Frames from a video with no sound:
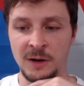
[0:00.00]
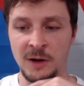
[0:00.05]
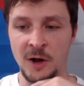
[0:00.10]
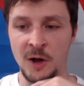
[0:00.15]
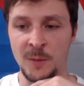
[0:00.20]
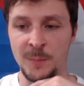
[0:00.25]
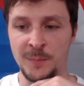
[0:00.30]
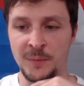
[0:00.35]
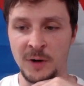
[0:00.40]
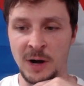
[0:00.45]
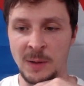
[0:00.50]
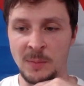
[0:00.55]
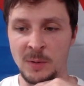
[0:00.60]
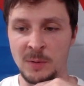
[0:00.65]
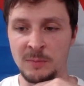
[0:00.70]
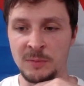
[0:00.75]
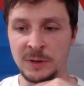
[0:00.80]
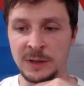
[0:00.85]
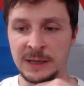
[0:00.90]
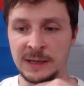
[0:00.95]
I'll
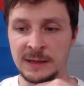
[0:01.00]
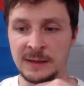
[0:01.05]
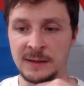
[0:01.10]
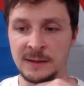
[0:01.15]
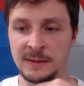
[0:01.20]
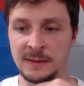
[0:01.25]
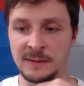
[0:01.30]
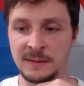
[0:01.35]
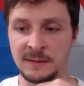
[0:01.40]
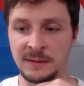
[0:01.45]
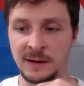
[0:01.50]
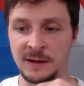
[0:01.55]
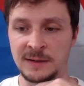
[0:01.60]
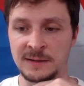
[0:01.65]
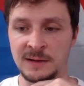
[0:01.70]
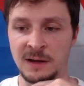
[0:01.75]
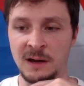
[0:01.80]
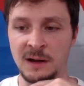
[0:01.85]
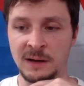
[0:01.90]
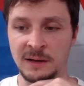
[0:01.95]
probably start
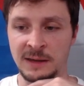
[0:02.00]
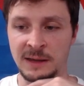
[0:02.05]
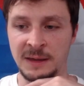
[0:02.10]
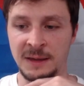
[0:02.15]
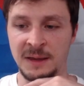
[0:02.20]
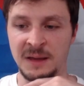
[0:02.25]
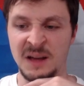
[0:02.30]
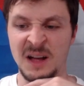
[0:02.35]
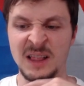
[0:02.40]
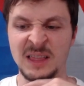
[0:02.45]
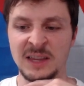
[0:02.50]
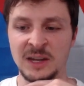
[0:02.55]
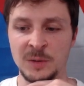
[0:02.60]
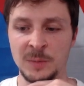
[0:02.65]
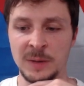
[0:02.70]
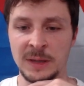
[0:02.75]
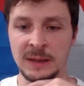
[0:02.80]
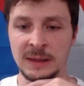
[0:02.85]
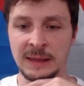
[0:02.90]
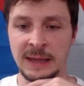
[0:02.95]
talking a little
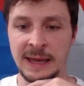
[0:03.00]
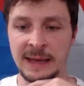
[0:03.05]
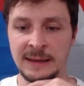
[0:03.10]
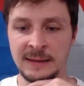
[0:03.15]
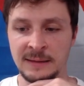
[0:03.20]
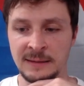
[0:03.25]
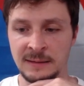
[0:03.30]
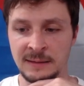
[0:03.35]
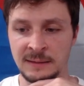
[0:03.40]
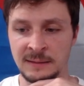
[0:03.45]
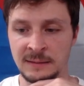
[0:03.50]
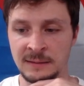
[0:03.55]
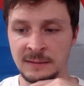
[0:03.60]
bit less.